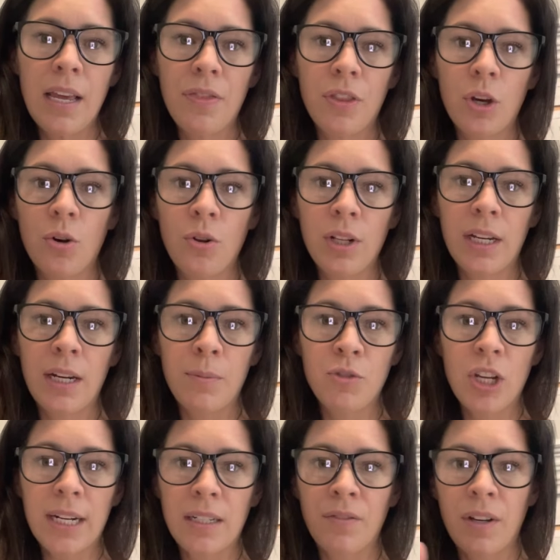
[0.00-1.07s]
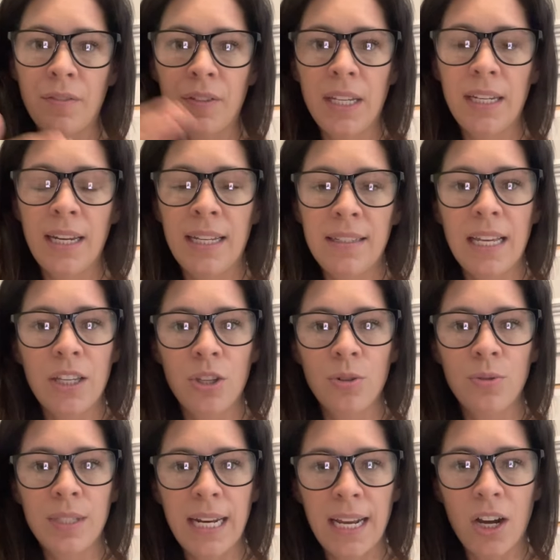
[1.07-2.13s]
the goal and objective of it is that you
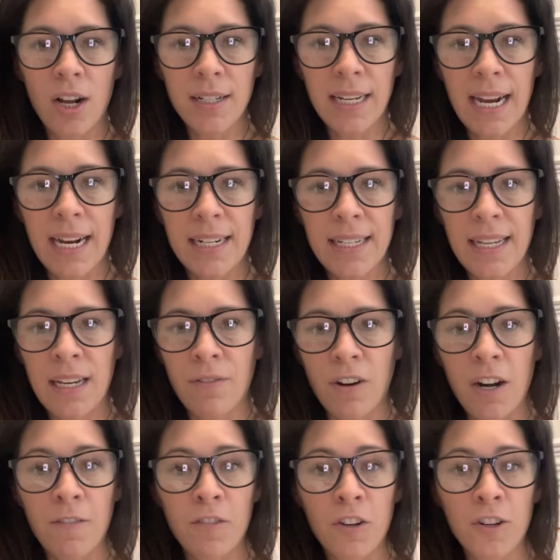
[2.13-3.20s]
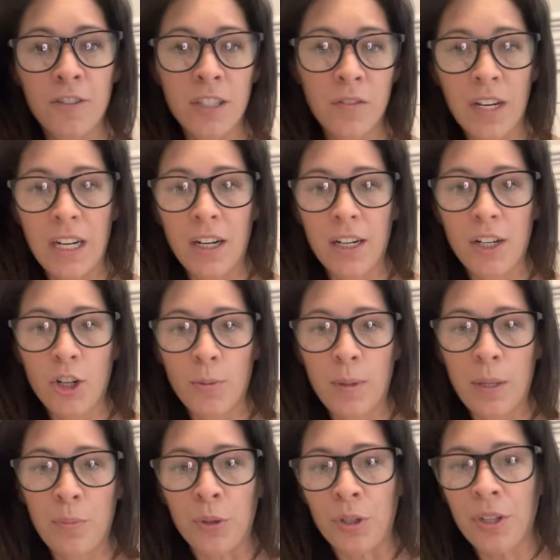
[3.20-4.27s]
stay in contact in front of your sphere and your
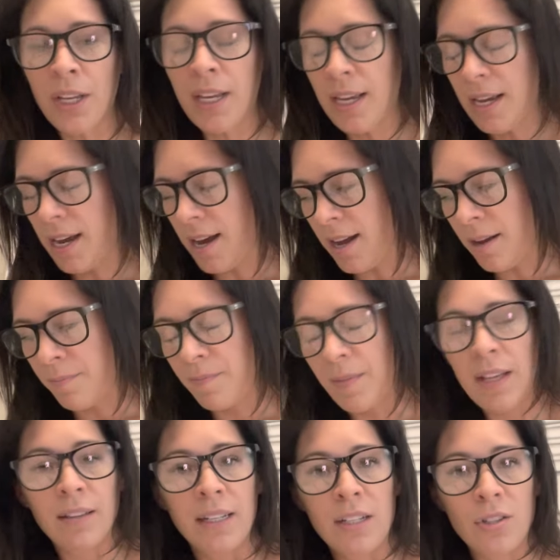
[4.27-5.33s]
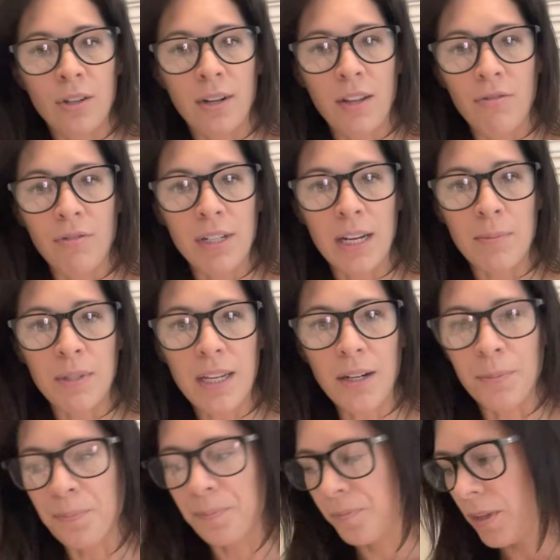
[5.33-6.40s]
people at least 33 times a
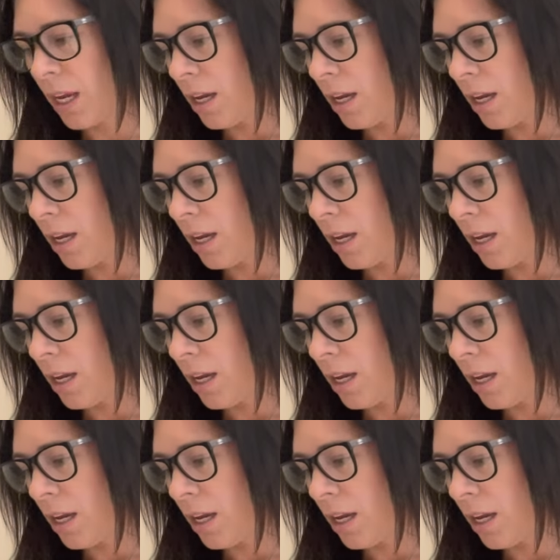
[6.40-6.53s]
year.